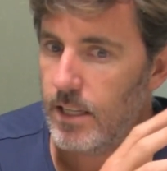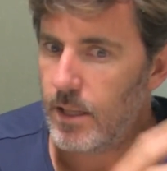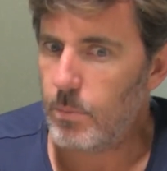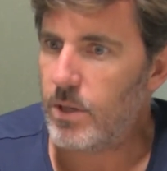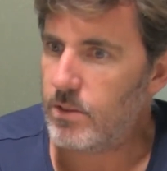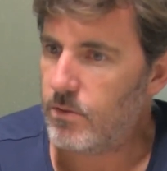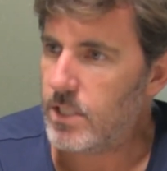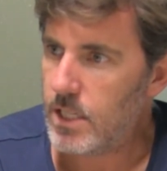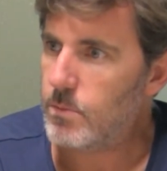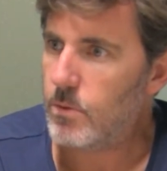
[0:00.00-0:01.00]
that piece of
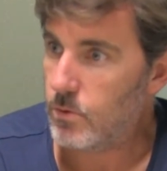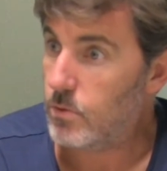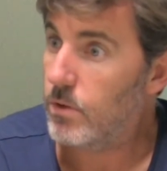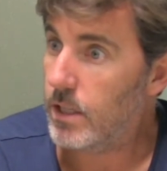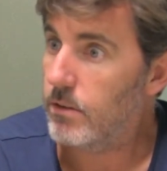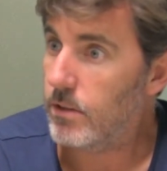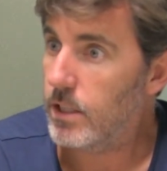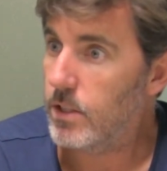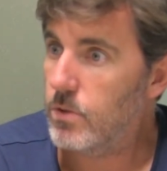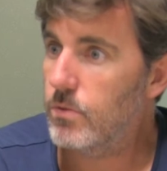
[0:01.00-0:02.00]
assessment was really,
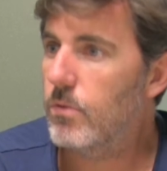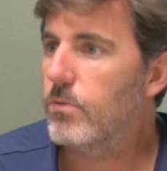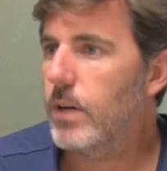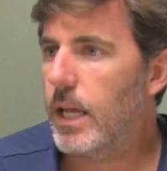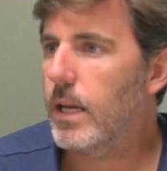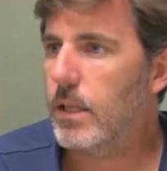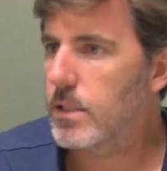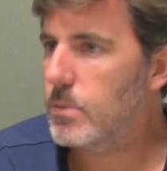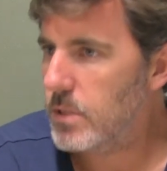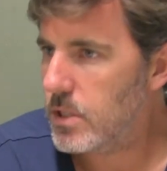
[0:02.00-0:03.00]
really useful for getting in
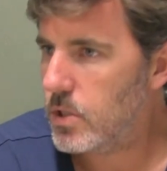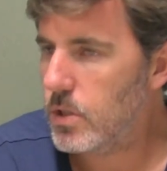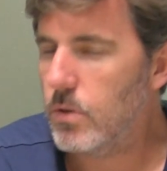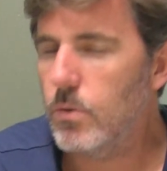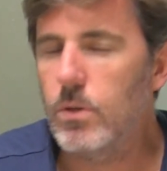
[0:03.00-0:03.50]
this position,